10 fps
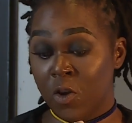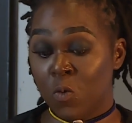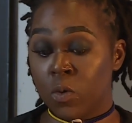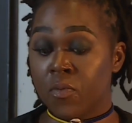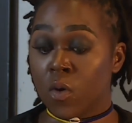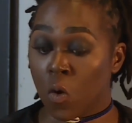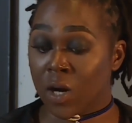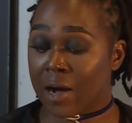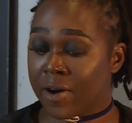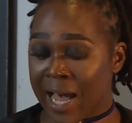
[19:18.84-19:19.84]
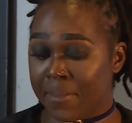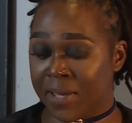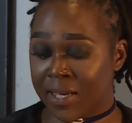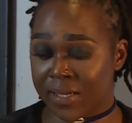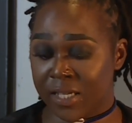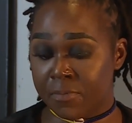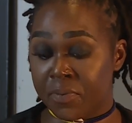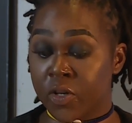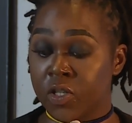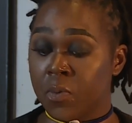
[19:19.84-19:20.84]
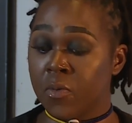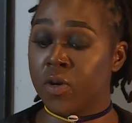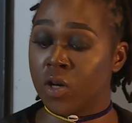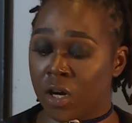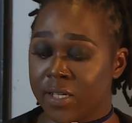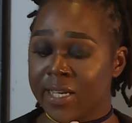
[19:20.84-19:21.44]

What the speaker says: We were all our happiest because we were not